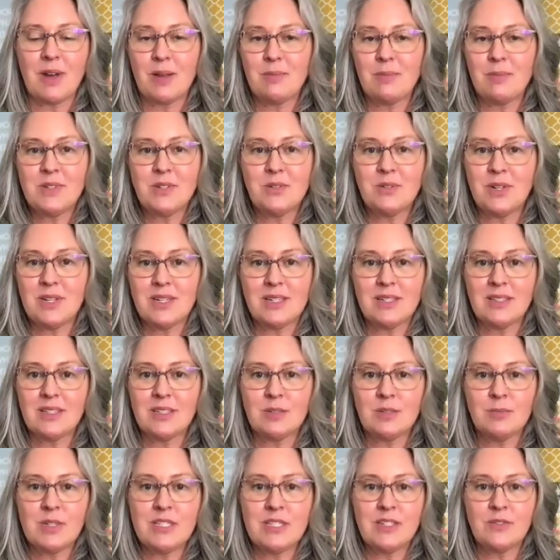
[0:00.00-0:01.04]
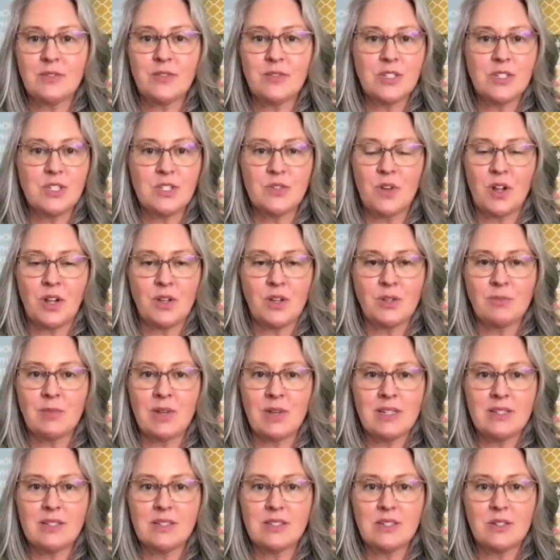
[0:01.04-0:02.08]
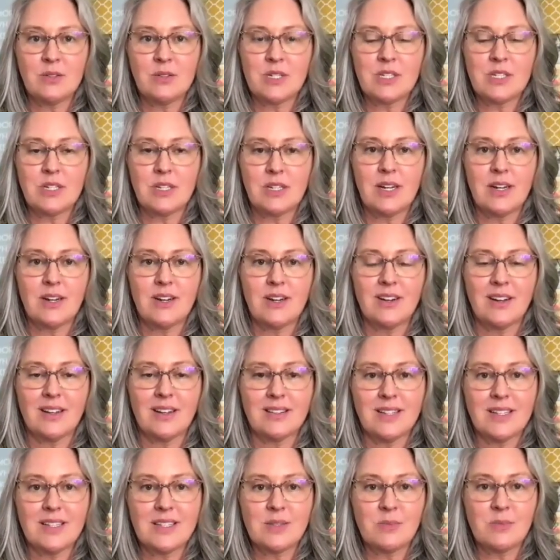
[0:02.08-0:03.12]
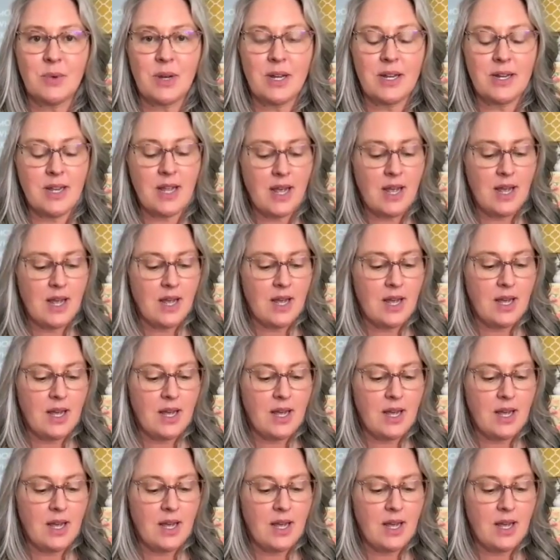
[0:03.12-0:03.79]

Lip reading: I'm doing it a little bit different, just following my intuition here on this one.